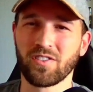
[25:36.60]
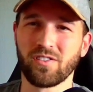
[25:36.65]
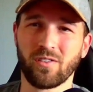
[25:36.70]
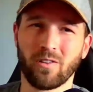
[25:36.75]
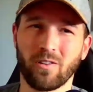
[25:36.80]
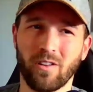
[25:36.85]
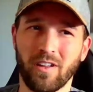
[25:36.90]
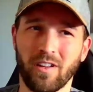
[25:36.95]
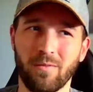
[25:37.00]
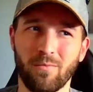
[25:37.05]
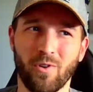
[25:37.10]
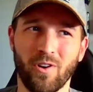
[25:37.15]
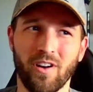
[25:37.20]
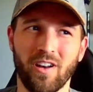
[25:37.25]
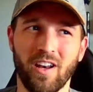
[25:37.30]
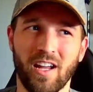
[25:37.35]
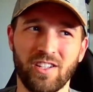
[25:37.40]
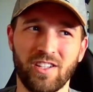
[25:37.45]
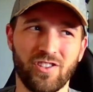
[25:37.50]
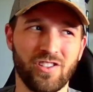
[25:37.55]
cereal anymore,
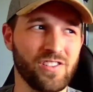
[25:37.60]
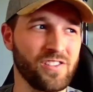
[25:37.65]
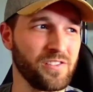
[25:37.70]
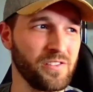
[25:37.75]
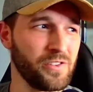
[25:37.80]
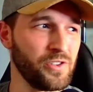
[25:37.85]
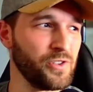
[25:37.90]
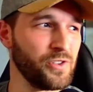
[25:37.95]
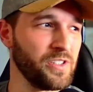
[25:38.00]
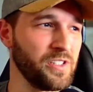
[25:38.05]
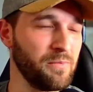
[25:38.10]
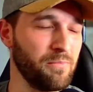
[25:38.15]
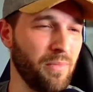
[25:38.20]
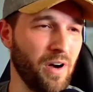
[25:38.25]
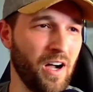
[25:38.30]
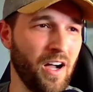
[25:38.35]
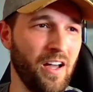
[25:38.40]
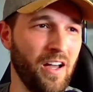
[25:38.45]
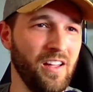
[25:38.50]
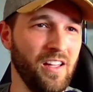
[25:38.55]
and I just literally
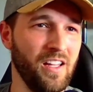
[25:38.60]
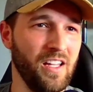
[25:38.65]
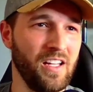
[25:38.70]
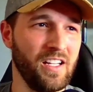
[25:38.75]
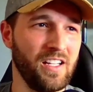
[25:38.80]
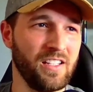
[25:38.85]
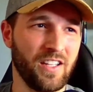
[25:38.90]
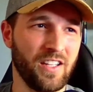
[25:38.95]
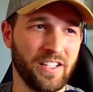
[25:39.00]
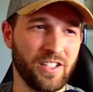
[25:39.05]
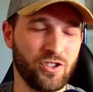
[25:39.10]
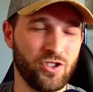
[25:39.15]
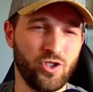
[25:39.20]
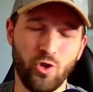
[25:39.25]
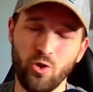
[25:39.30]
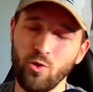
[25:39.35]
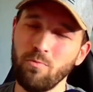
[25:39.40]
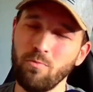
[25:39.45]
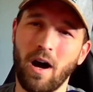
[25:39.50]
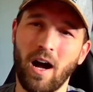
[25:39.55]
bought like
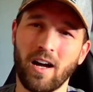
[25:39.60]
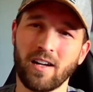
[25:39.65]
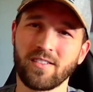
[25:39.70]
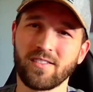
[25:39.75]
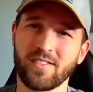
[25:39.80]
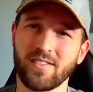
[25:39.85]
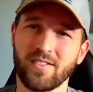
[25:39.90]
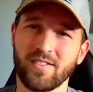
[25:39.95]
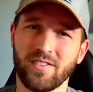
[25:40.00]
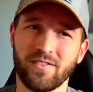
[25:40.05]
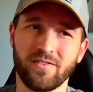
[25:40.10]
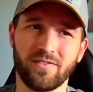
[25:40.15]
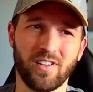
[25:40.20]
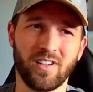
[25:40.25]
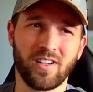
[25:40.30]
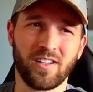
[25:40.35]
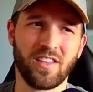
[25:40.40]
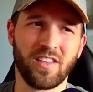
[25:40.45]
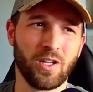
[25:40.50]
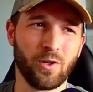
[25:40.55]
2 boxes of,
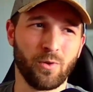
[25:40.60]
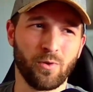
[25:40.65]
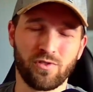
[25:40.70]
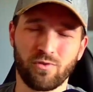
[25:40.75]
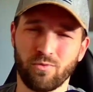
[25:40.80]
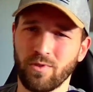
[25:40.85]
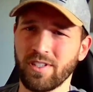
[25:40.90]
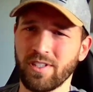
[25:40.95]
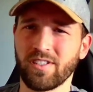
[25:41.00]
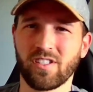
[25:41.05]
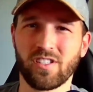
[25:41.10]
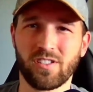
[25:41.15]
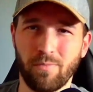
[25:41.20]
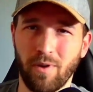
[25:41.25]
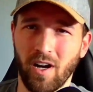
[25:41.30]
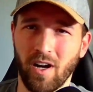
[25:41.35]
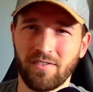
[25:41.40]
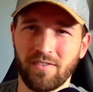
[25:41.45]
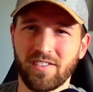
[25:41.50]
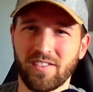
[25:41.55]
I think it was Reese's
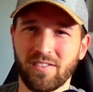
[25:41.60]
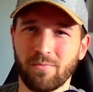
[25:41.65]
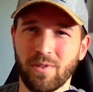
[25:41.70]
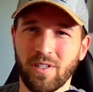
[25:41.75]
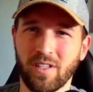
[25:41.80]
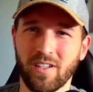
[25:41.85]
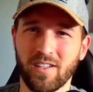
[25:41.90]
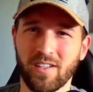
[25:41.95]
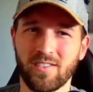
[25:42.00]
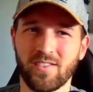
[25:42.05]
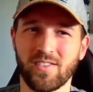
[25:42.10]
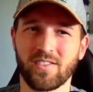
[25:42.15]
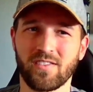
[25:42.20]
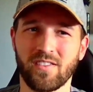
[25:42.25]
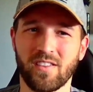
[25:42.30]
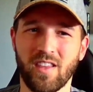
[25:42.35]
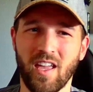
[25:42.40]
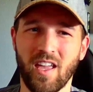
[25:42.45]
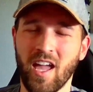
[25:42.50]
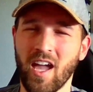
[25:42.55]
Puffs, because
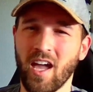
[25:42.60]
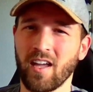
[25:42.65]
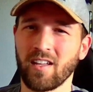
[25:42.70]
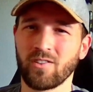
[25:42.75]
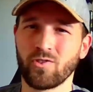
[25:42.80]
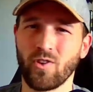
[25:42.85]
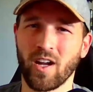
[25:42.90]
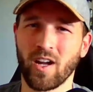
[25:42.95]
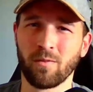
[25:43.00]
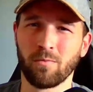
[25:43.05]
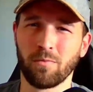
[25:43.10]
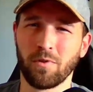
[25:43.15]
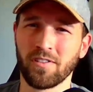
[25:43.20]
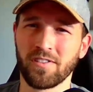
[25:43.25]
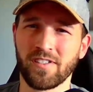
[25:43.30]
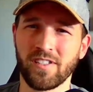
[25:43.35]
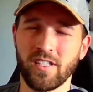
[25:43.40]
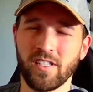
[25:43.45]
they had Dragon Ball Z